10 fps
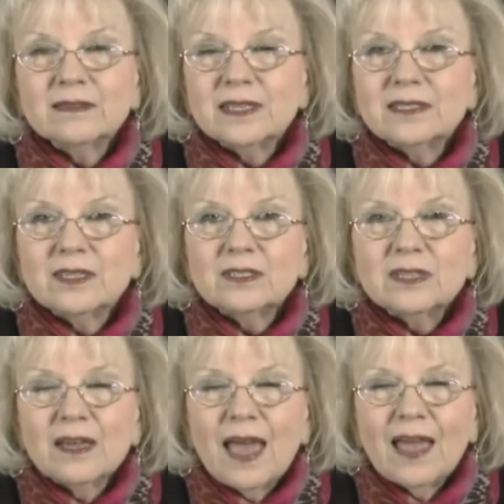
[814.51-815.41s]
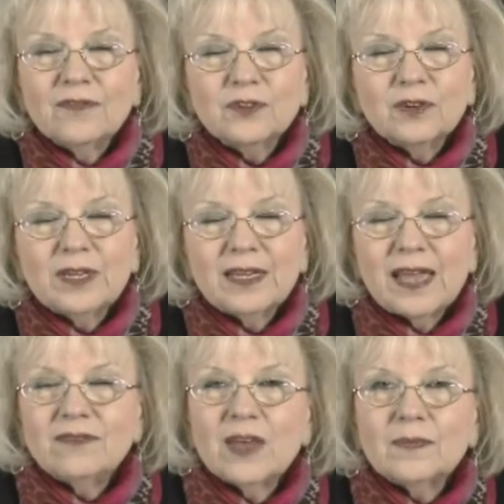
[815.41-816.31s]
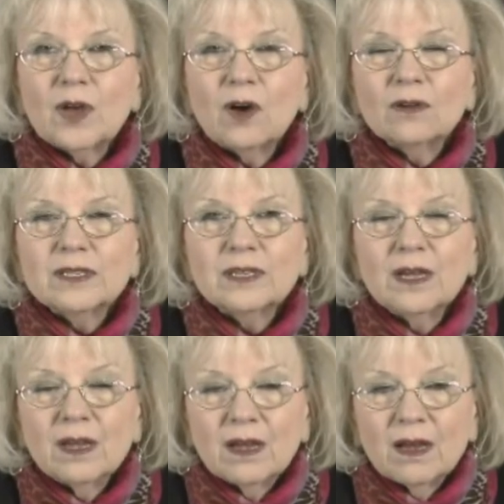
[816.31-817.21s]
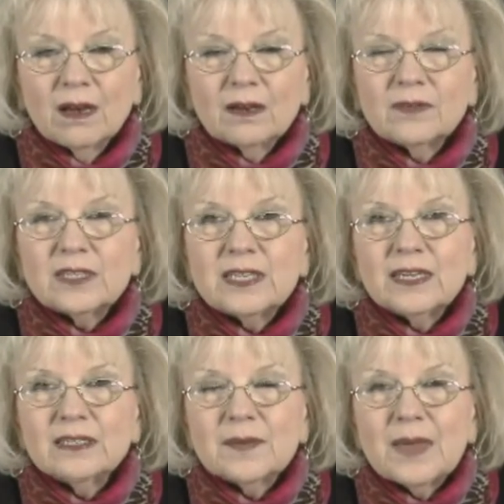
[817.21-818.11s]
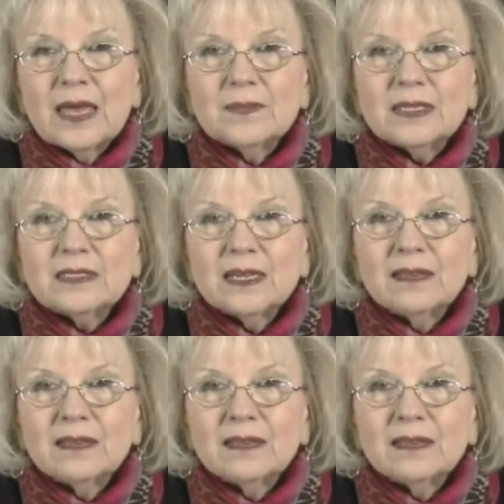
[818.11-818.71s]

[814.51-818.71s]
This is after he gave them the Ten Commandments,